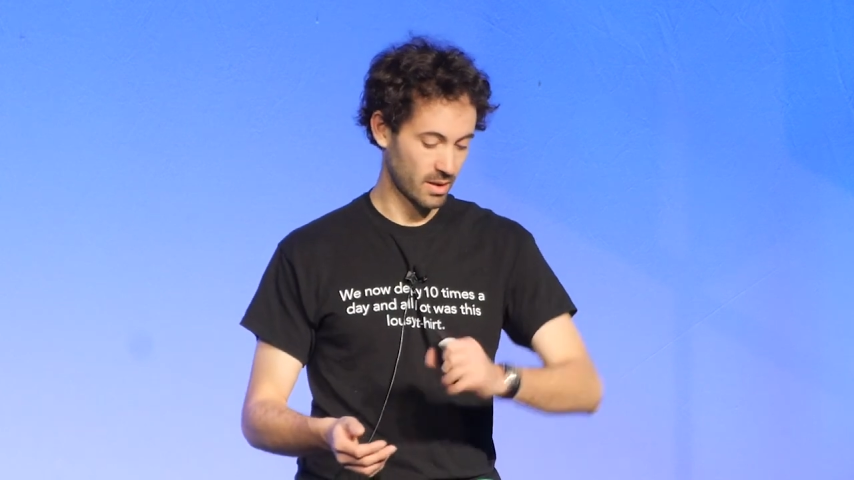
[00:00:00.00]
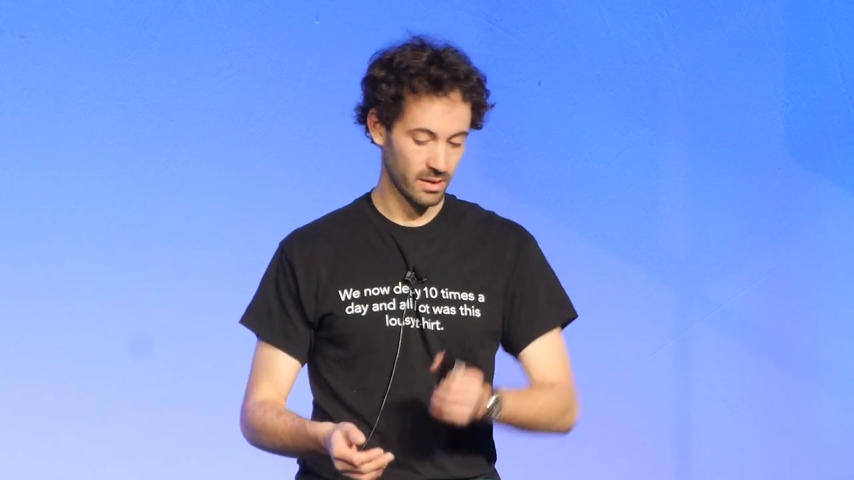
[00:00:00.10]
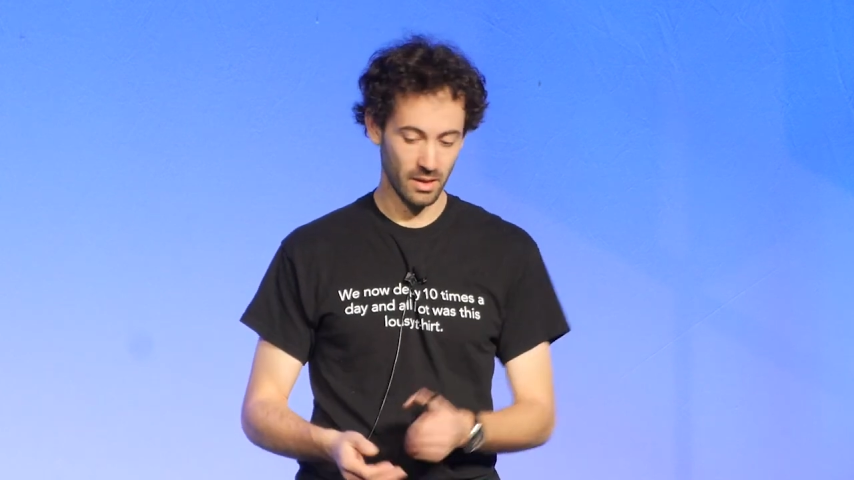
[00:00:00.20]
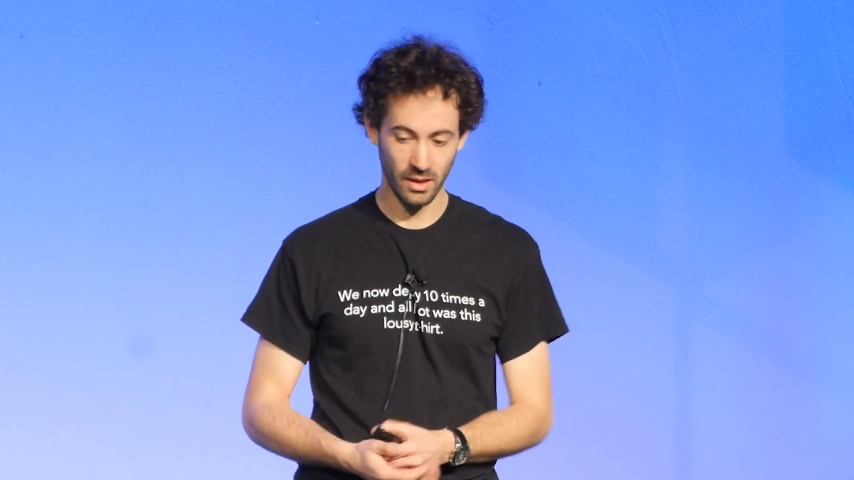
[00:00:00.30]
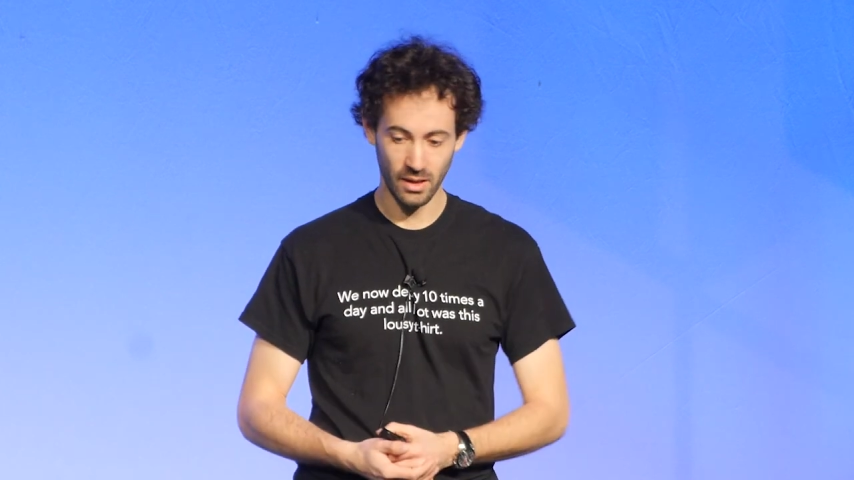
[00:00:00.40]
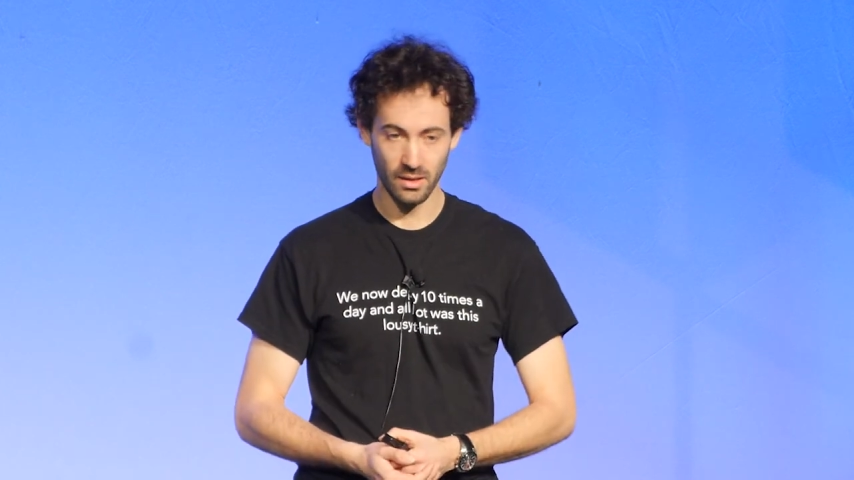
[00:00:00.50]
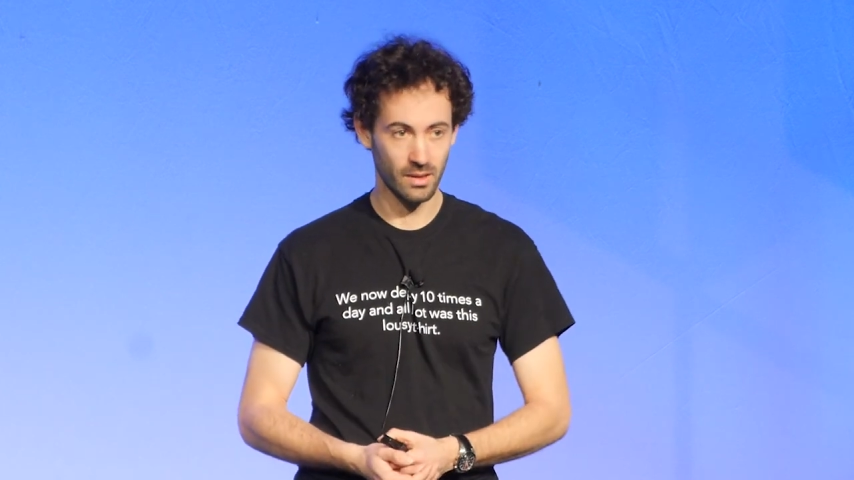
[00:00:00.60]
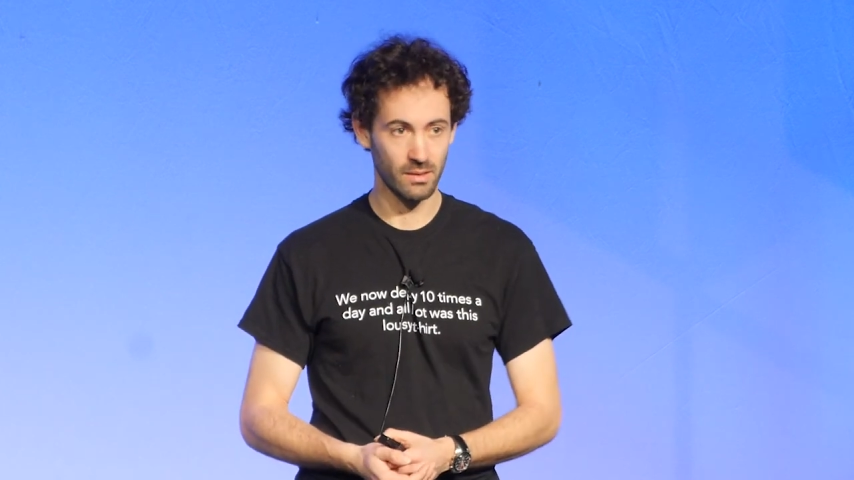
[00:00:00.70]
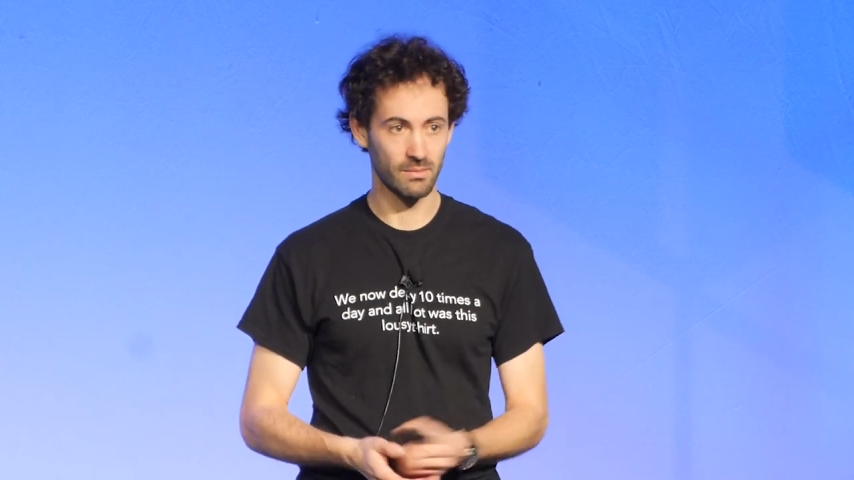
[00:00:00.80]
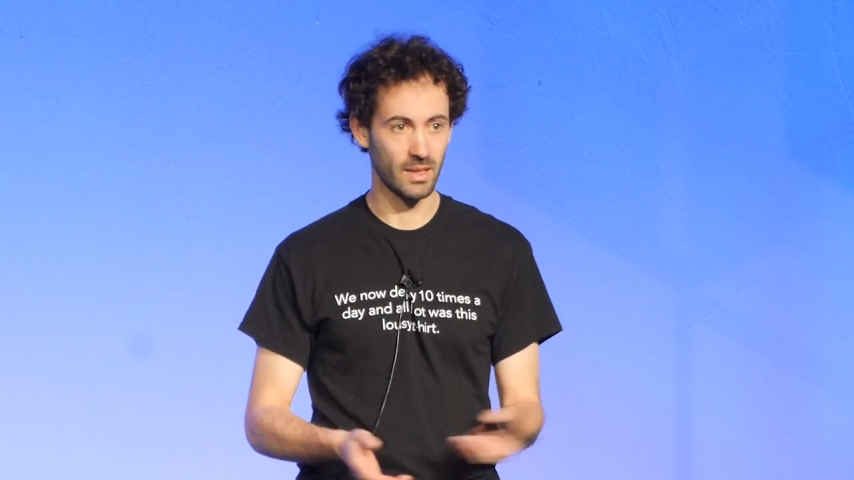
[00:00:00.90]
I think in a,
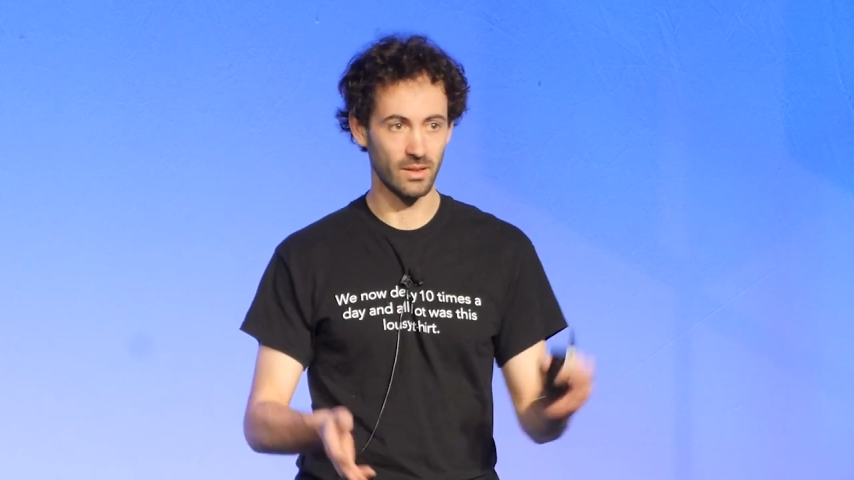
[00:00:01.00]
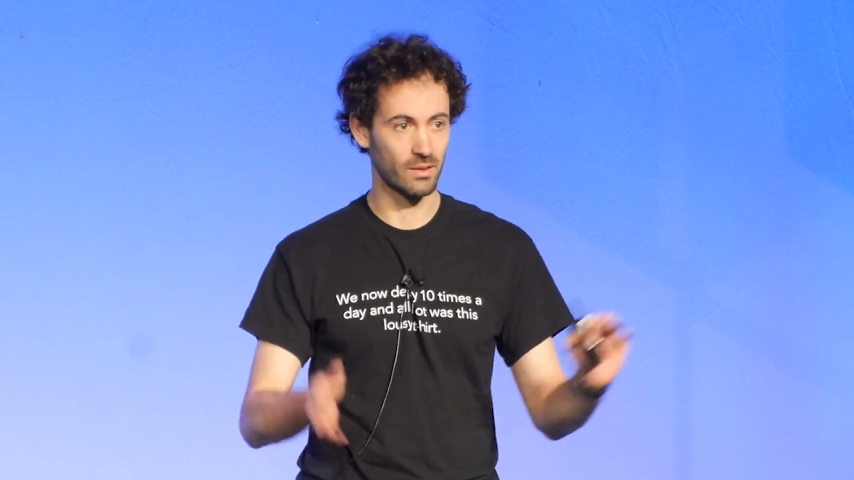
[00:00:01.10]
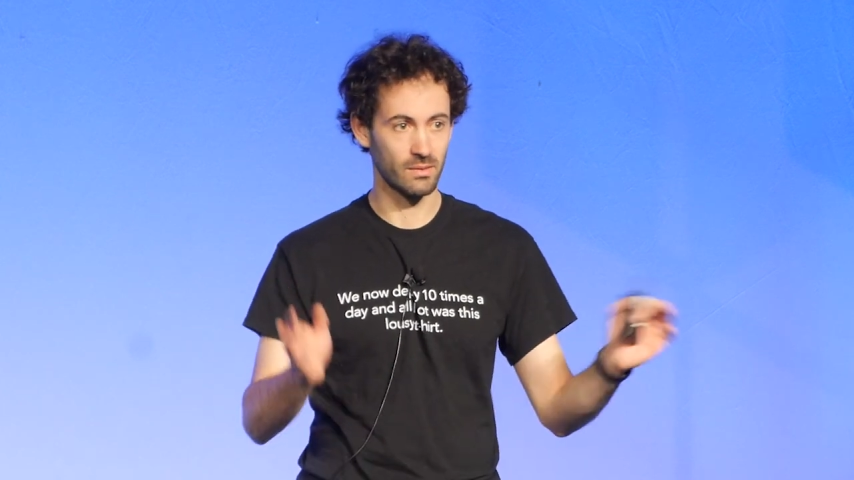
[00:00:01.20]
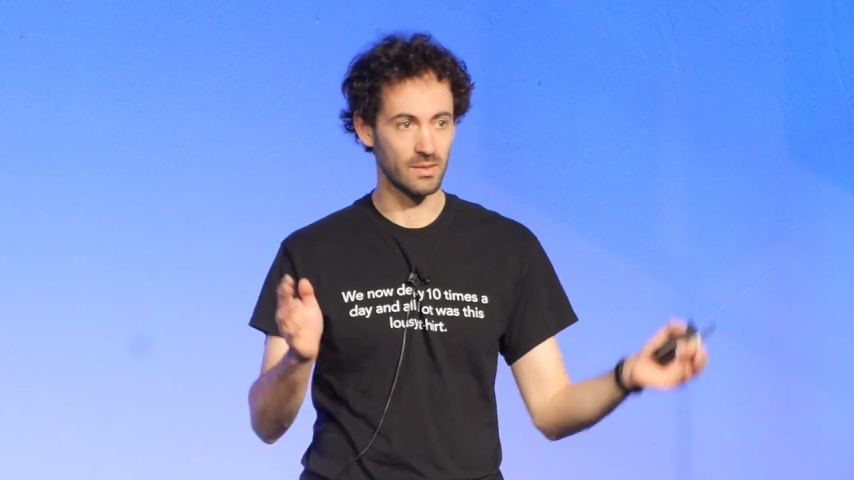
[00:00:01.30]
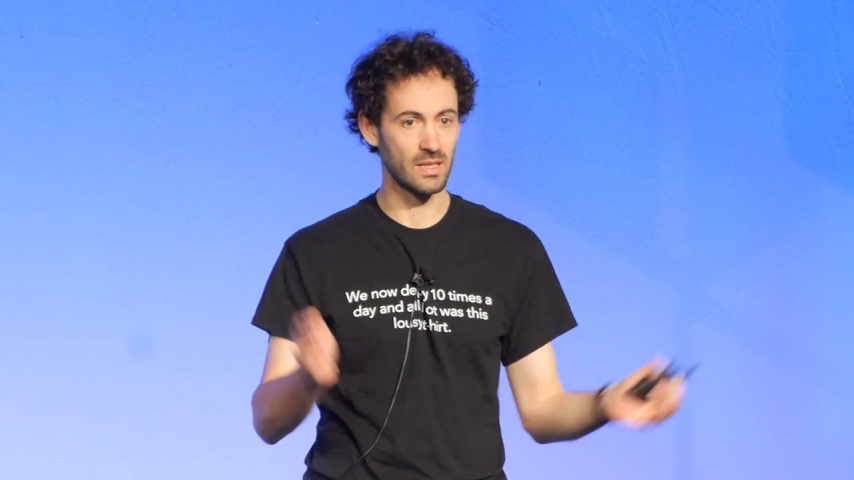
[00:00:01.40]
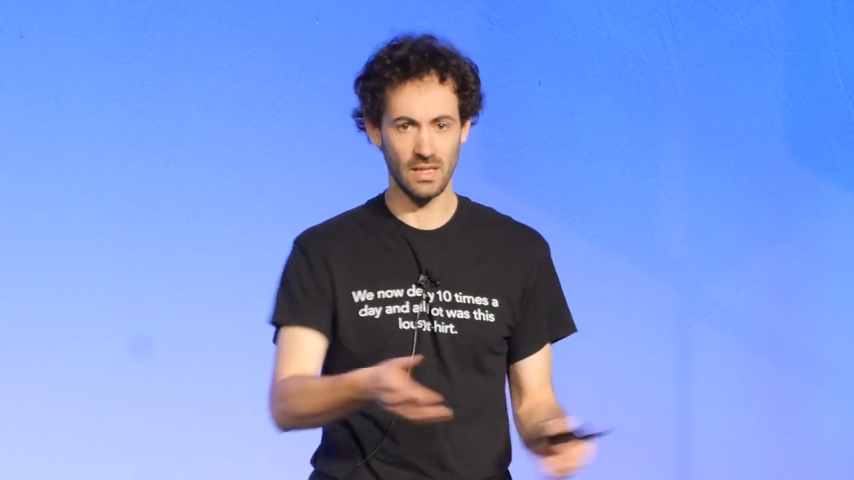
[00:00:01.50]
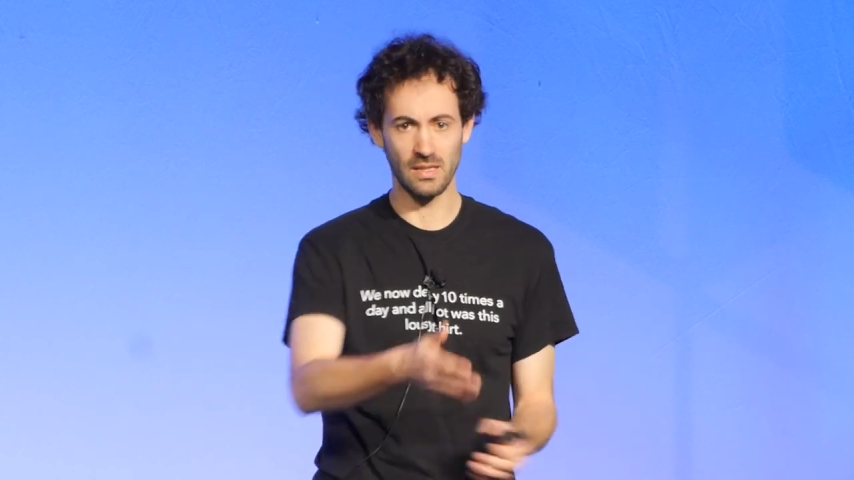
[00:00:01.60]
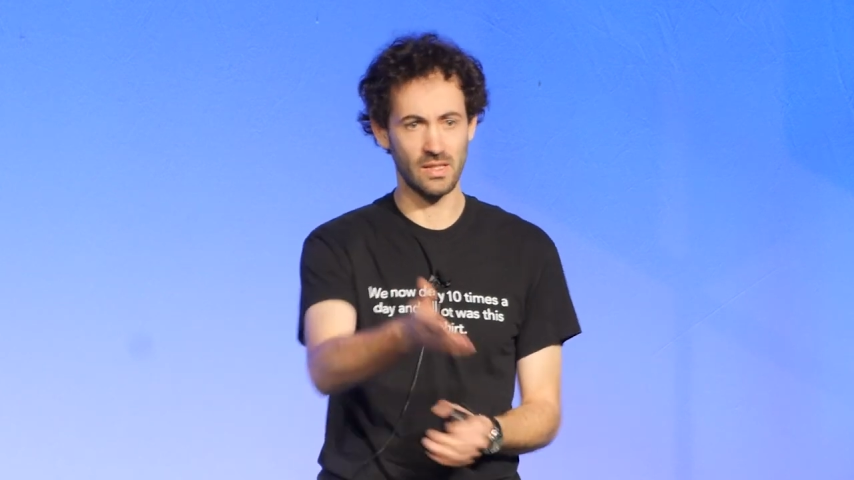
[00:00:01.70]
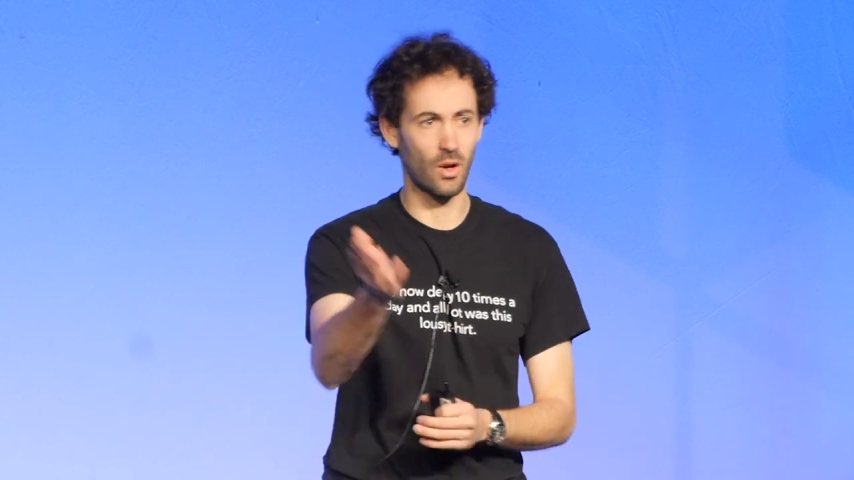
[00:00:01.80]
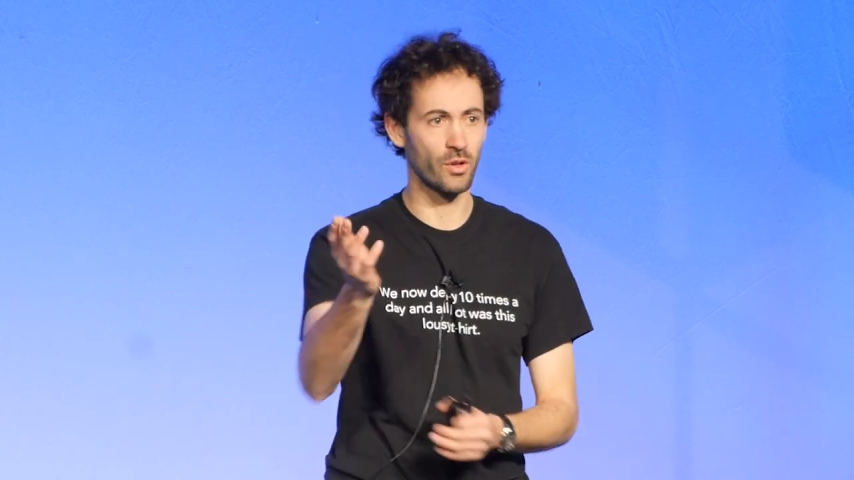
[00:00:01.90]
uh, I don't know, it's,
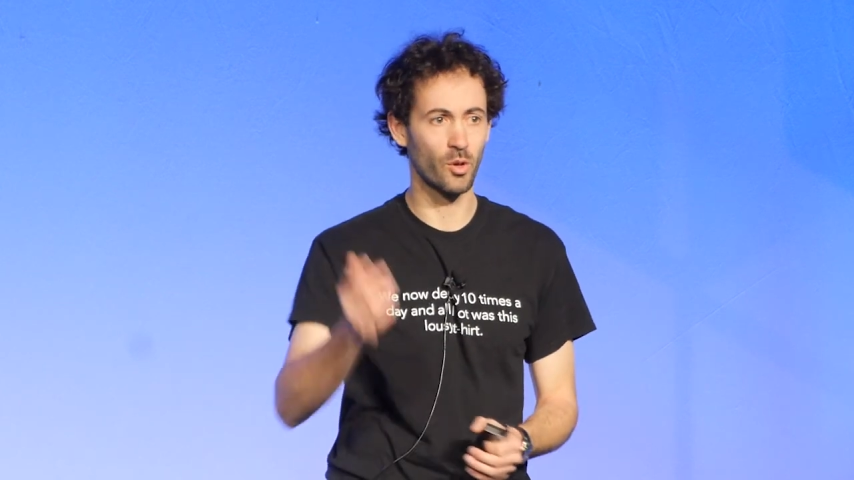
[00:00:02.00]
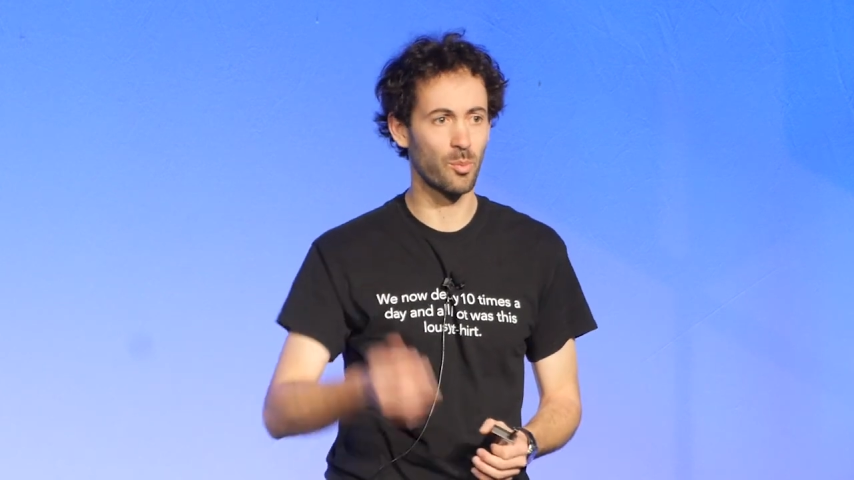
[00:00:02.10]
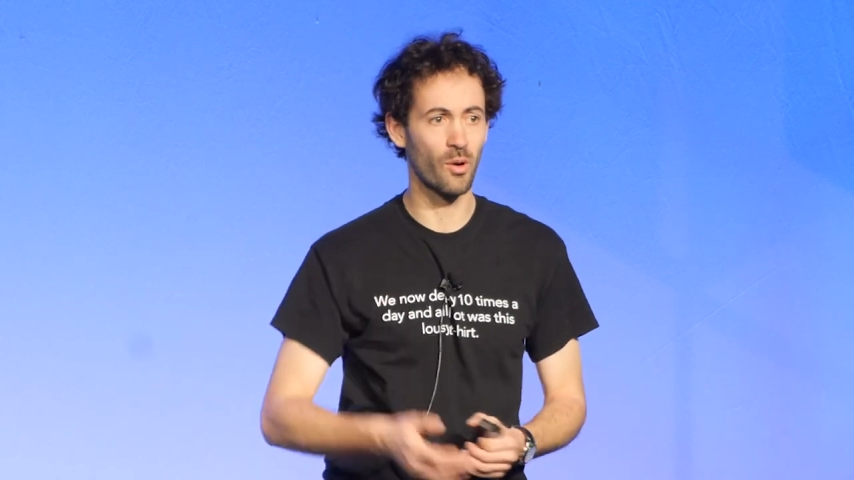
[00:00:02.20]
it's on your